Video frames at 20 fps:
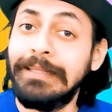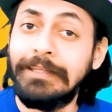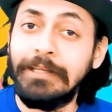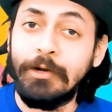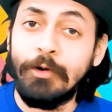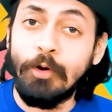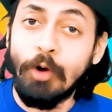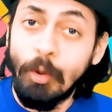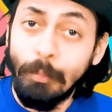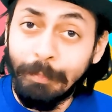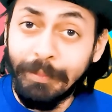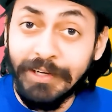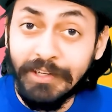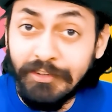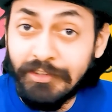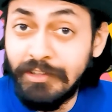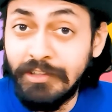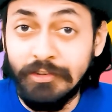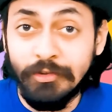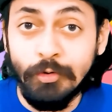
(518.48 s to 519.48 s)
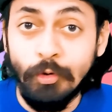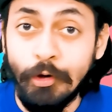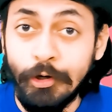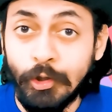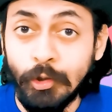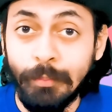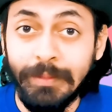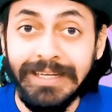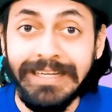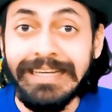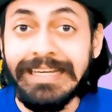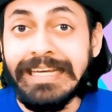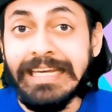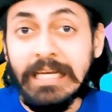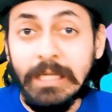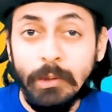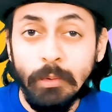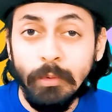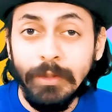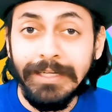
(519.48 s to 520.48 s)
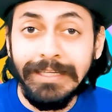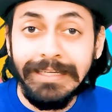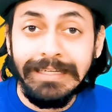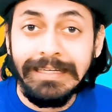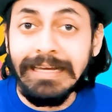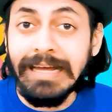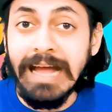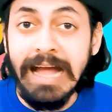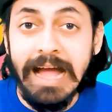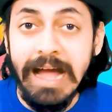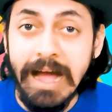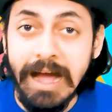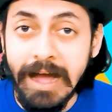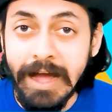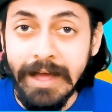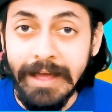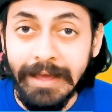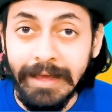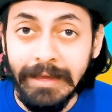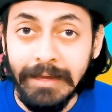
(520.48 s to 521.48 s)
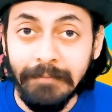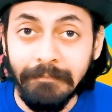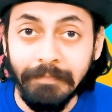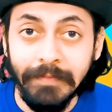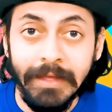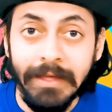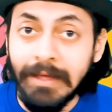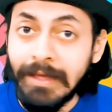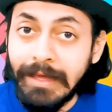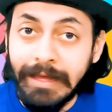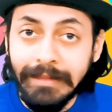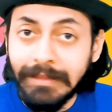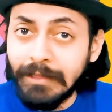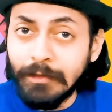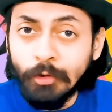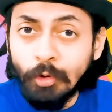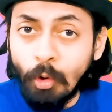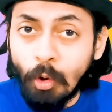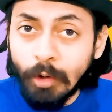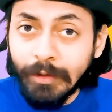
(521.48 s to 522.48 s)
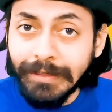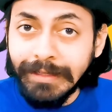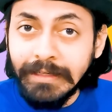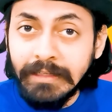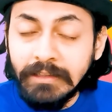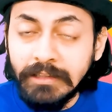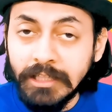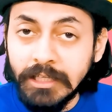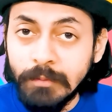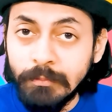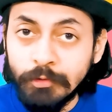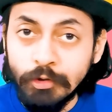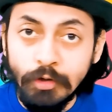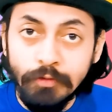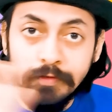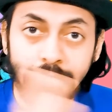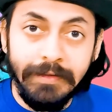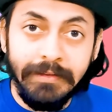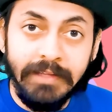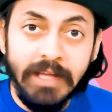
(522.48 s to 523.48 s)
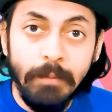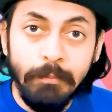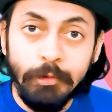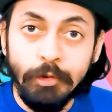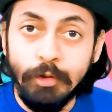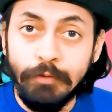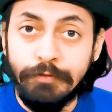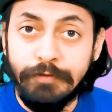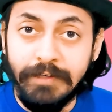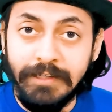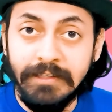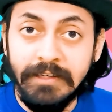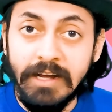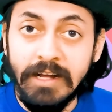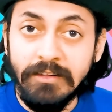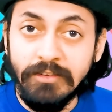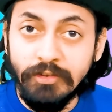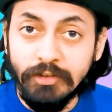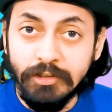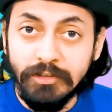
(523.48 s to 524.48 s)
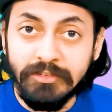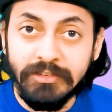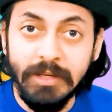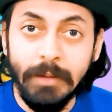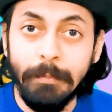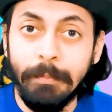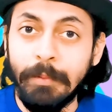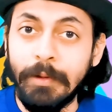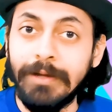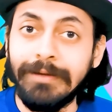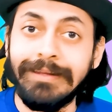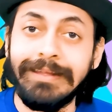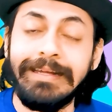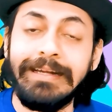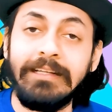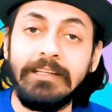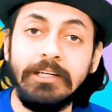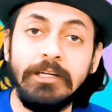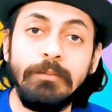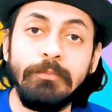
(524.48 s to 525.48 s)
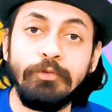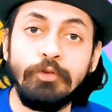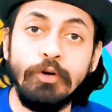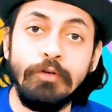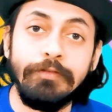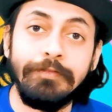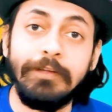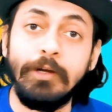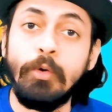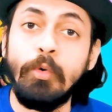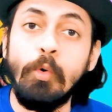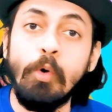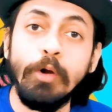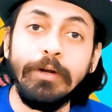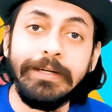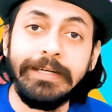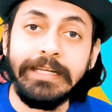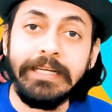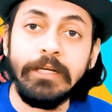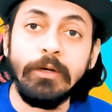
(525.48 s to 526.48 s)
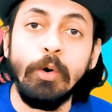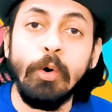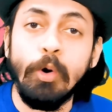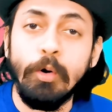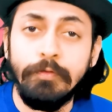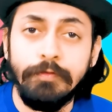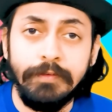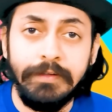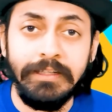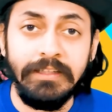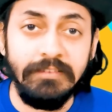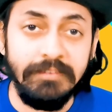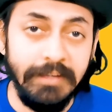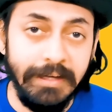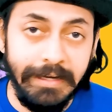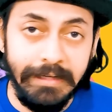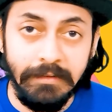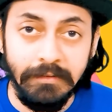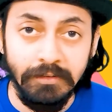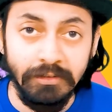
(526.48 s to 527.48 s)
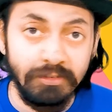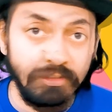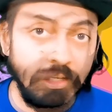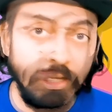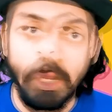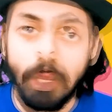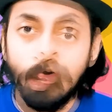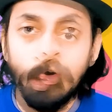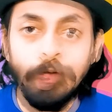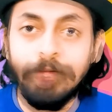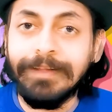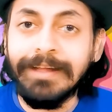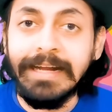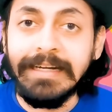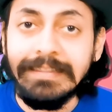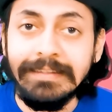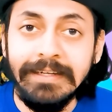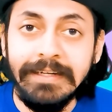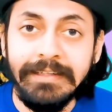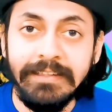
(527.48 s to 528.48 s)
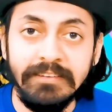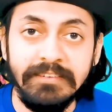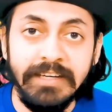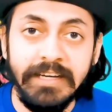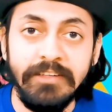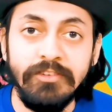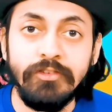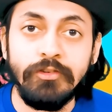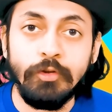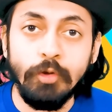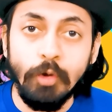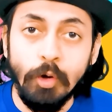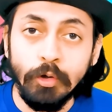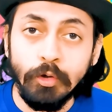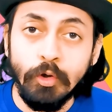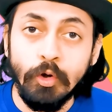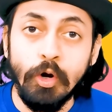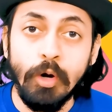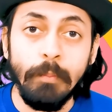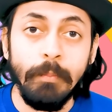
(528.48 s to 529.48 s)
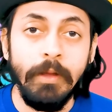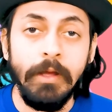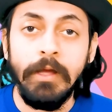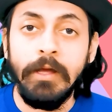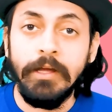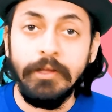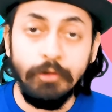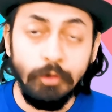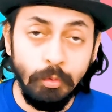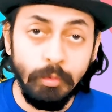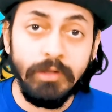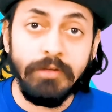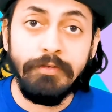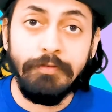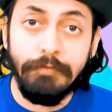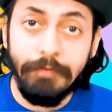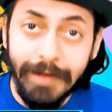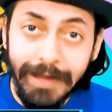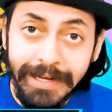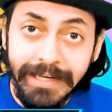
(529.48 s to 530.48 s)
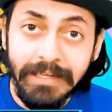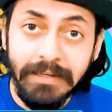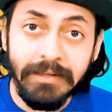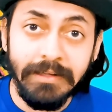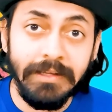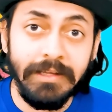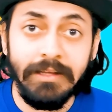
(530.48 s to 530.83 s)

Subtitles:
the competition is going to be equally high, and not in terms of number of freelancers, but in terms of the quality of designers. On 99designs.com, you will find